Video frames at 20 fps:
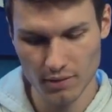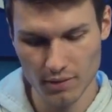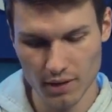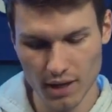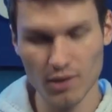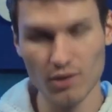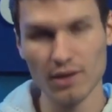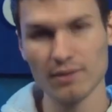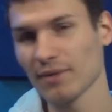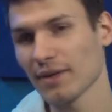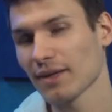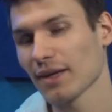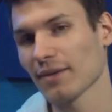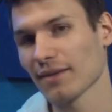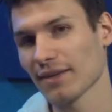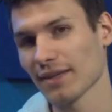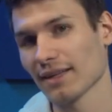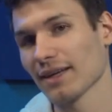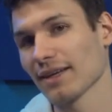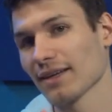However, there
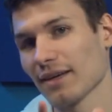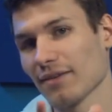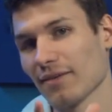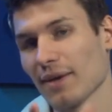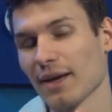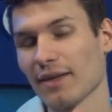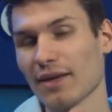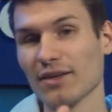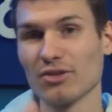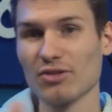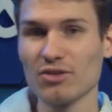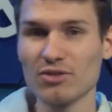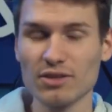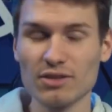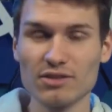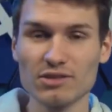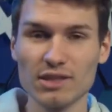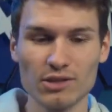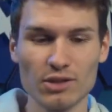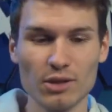is a disadvantage to
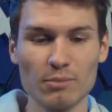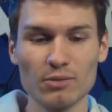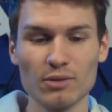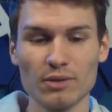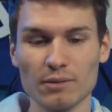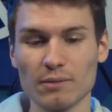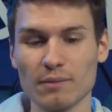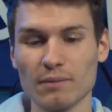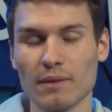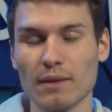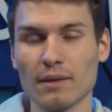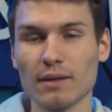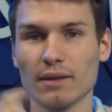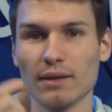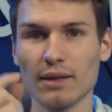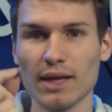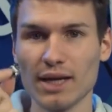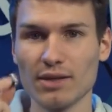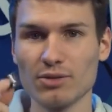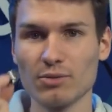this setup,
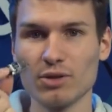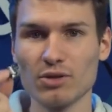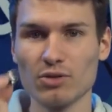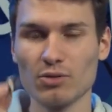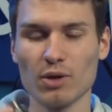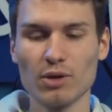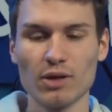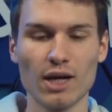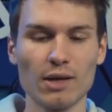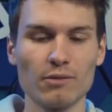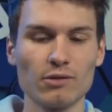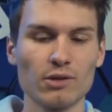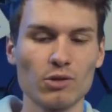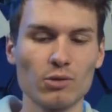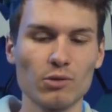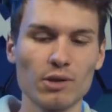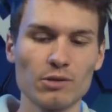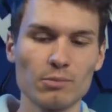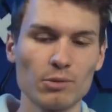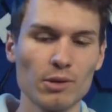as we do not have a
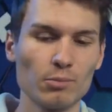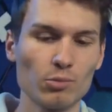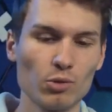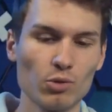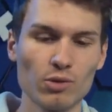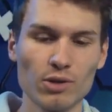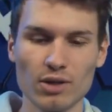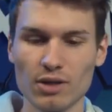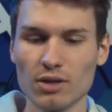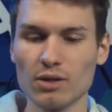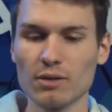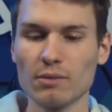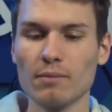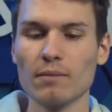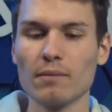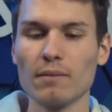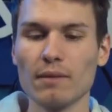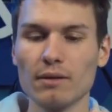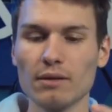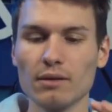USB port here.
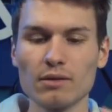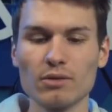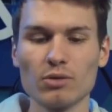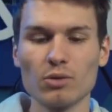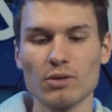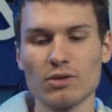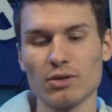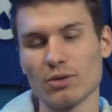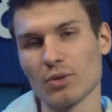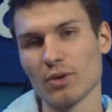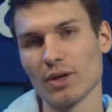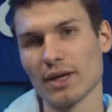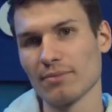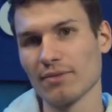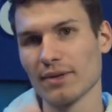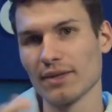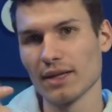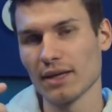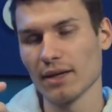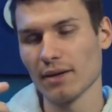To install
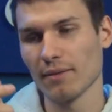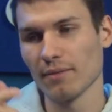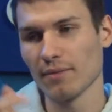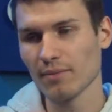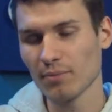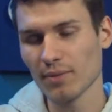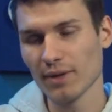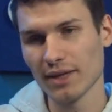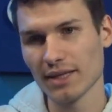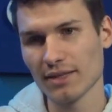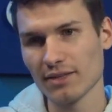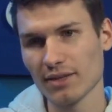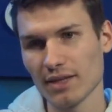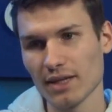everything, we need to